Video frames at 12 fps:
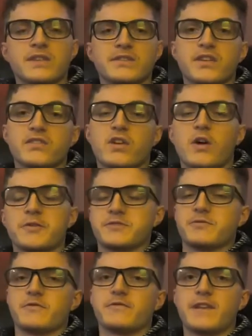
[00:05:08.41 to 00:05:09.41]
doesn't always
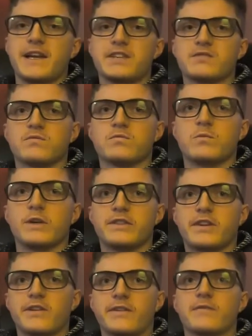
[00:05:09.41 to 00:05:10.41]
reflect what
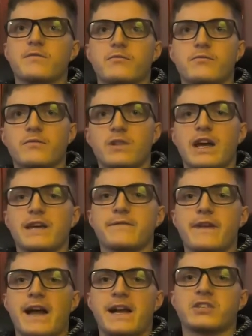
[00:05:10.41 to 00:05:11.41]
their life
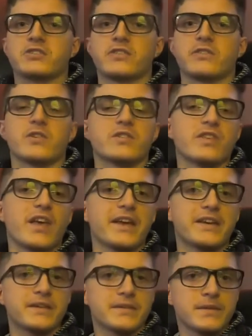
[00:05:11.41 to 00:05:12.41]
actually looks
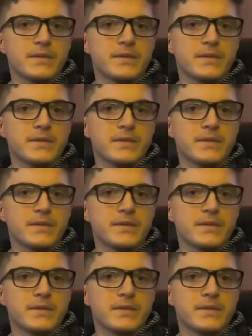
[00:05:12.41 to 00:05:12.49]
like,